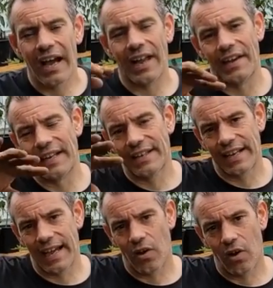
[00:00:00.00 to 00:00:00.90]
and they
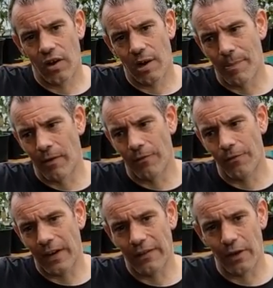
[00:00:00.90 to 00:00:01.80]
get about
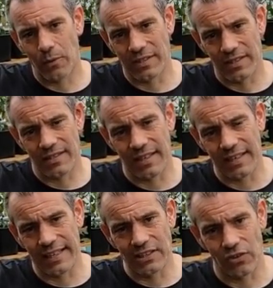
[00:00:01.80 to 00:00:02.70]
5 hours of
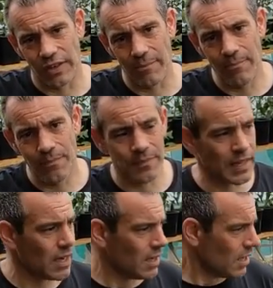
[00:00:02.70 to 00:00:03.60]
sunlight on them.
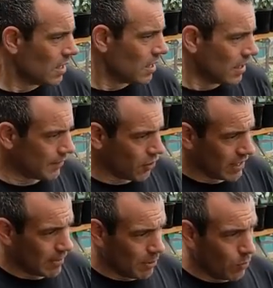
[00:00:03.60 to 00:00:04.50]
I've got a
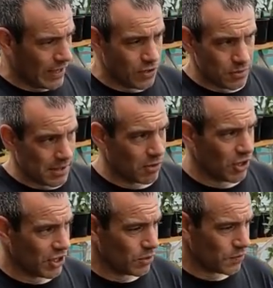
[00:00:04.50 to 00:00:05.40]
couple of windows I'm going
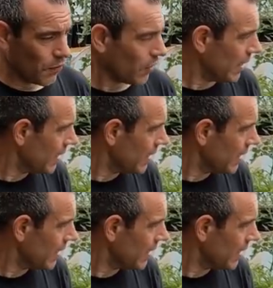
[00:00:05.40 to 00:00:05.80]
to use for it,